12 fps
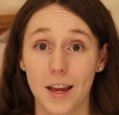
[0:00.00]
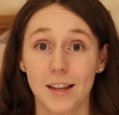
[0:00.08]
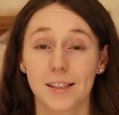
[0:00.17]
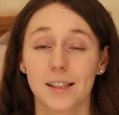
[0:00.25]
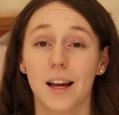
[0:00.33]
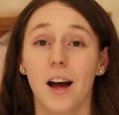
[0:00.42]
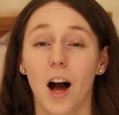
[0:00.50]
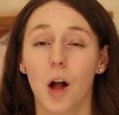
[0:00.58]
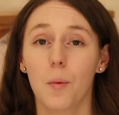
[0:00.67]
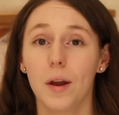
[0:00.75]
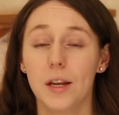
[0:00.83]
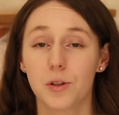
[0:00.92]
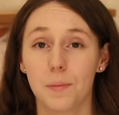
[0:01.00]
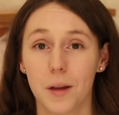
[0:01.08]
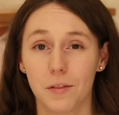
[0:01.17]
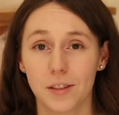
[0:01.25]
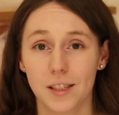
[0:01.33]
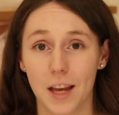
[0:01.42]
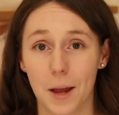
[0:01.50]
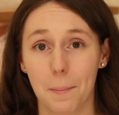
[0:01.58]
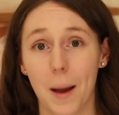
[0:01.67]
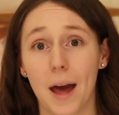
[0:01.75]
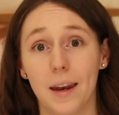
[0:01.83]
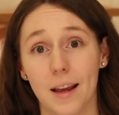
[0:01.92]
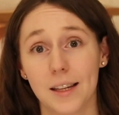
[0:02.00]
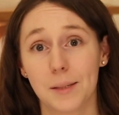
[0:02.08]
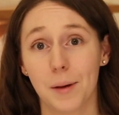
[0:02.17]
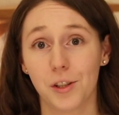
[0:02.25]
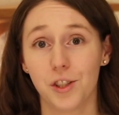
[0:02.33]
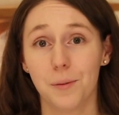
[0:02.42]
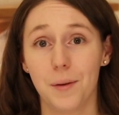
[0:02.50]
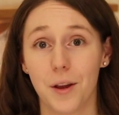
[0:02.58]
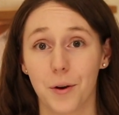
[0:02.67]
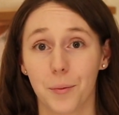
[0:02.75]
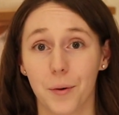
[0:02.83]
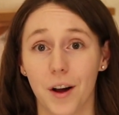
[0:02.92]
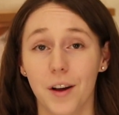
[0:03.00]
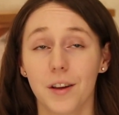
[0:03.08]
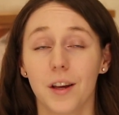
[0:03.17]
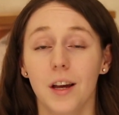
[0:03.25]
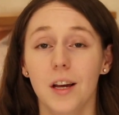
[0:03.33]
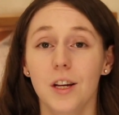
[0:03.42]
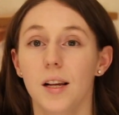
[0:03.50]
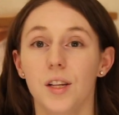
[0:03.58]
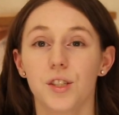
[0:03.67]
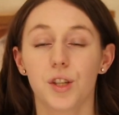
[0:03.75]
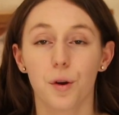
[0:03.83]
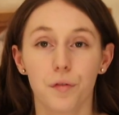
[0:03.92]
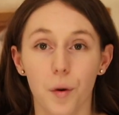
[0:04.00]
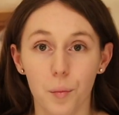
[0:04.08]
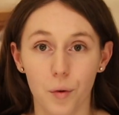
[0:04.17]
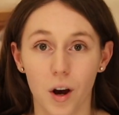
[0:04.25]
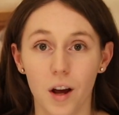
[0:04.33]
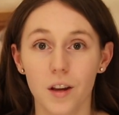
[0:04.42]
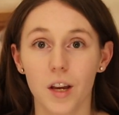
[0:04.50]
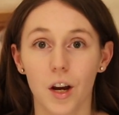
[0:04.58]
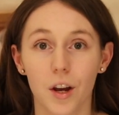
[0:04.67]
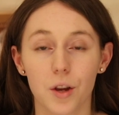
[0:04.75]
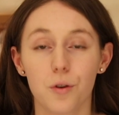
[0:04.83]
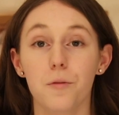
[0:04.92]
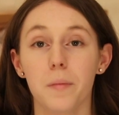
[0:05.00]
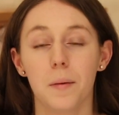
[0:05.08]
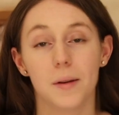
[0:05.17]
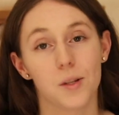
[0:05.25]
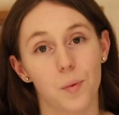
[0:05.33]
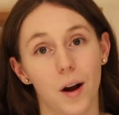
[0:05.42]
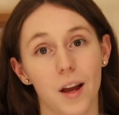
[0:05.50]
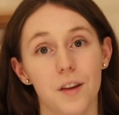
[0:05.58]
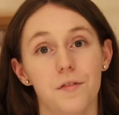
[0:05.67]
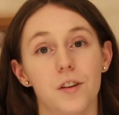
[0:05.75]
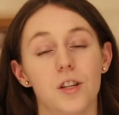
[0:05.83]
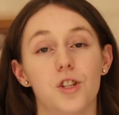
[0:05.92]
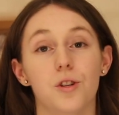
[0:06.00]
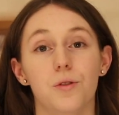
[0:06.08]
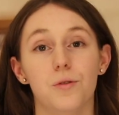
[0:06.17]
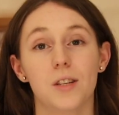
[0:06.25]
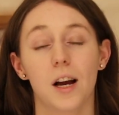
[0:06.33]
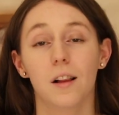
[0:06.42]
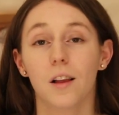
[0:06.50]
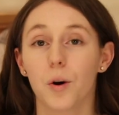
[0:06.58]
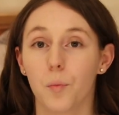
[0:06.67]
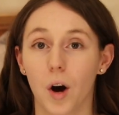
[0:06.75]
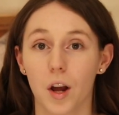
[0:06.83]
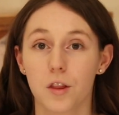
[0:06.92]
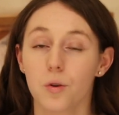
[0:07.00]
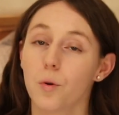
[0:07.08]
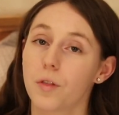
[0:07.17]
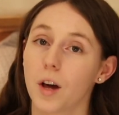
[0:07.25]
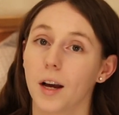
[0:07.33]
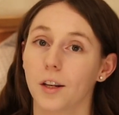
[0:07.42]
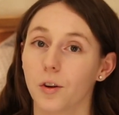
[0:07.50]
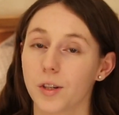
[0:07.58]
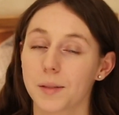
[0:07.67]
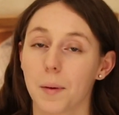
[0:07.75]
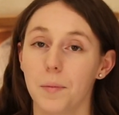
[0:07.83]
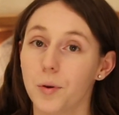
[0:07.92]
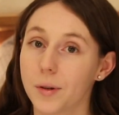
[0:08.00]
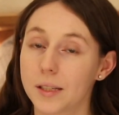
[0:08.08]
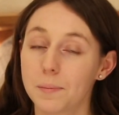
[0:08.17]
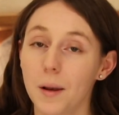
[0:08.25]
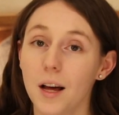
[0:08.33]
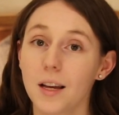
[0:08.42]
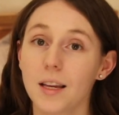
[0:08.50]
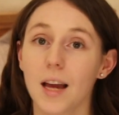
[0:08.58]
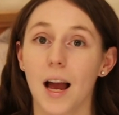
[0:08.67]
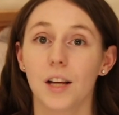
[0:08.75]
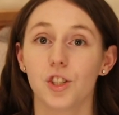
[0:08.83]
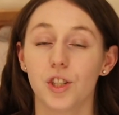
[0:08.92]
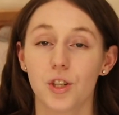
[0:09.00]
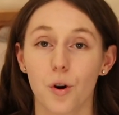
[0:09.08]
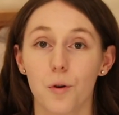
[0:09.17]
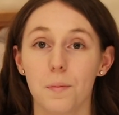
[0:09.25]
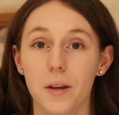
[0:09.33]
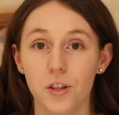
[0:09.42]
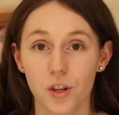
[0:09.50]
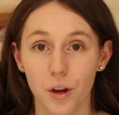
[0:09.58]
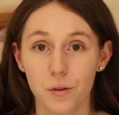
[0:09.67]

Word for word: weeks, I went into a bit of a state of panic, especially being at work. So from work, I called my midwife to tell her what I thought that I'd lost my mucus plug and she told me to